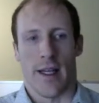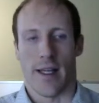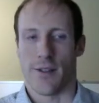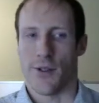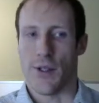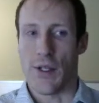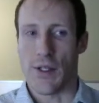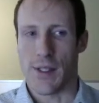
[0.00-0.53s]

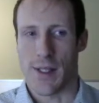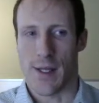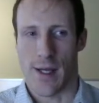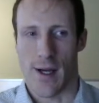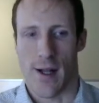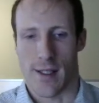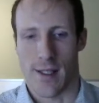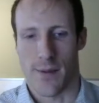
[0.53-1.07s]
introduced the
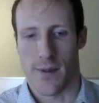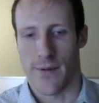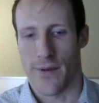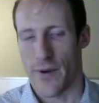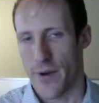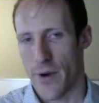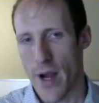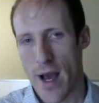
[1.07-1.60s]
concept of
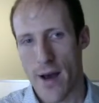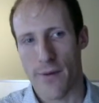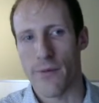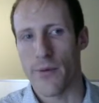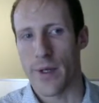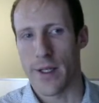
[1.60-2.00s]
a graph.